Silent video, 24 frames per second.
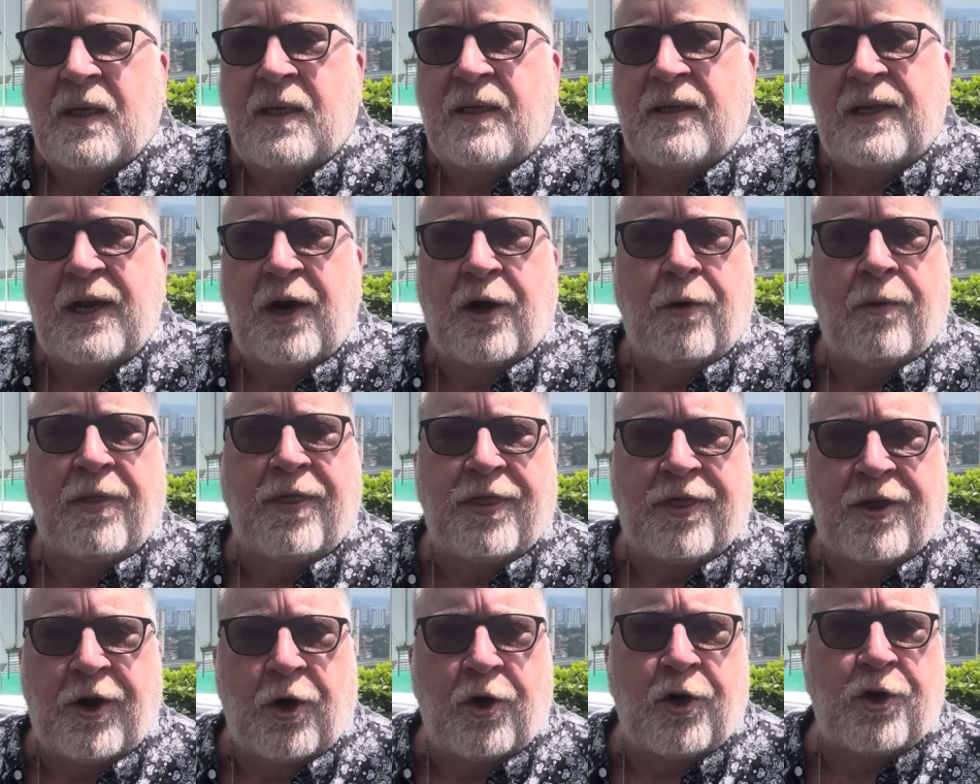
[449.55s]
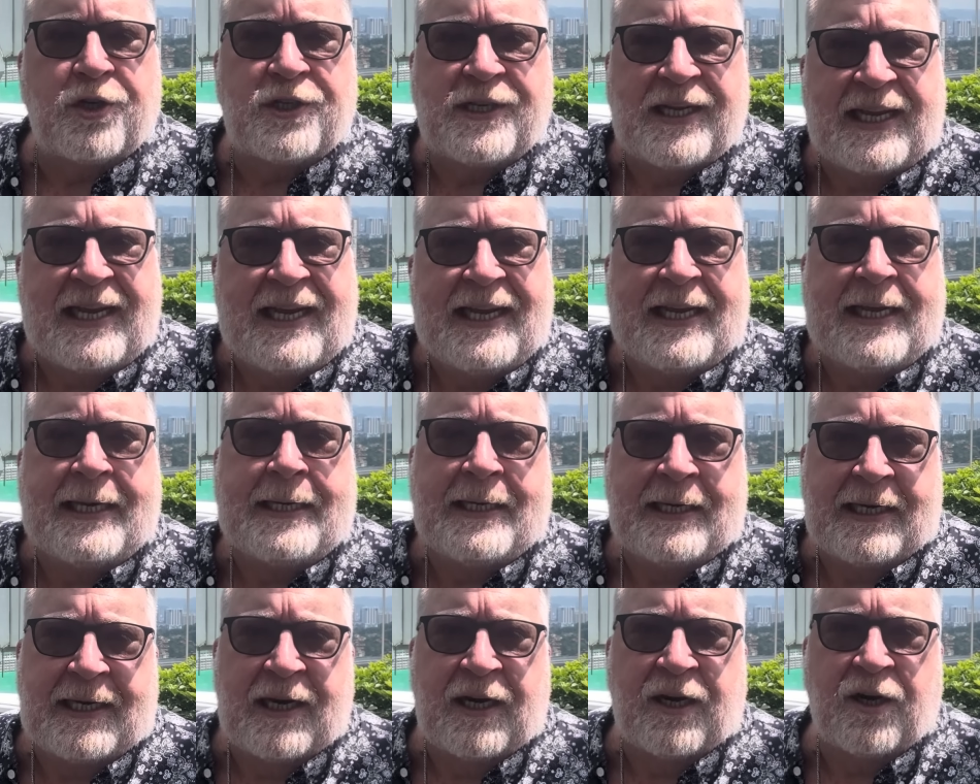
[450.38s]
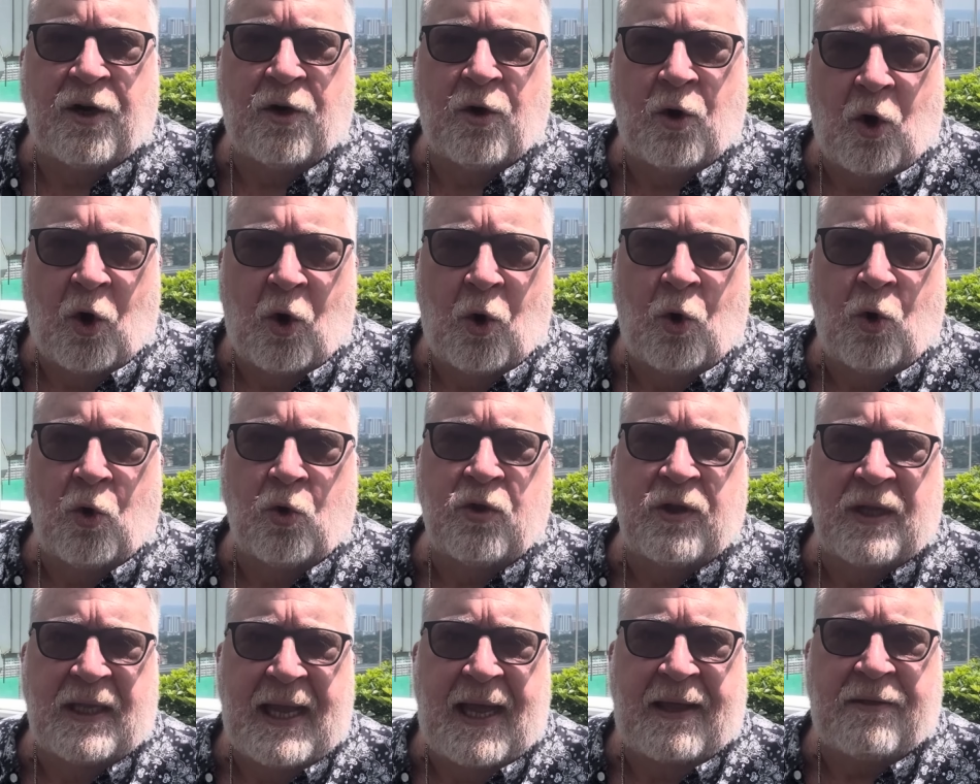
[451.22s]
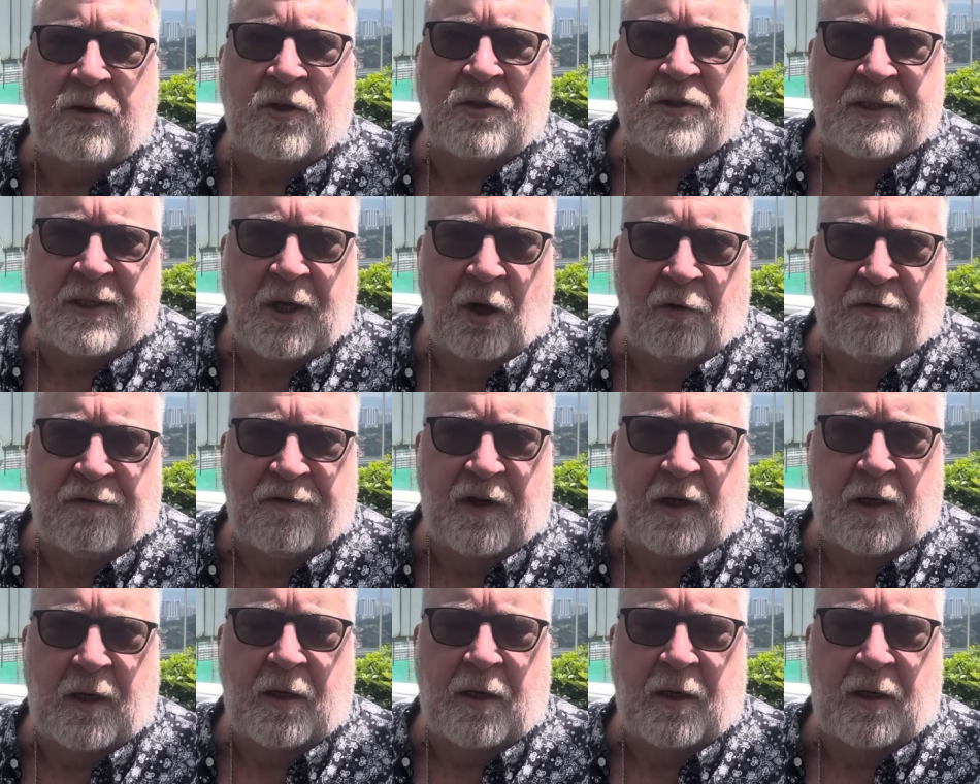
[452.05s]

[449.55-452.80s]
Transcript: their 13-year-old leather sofa.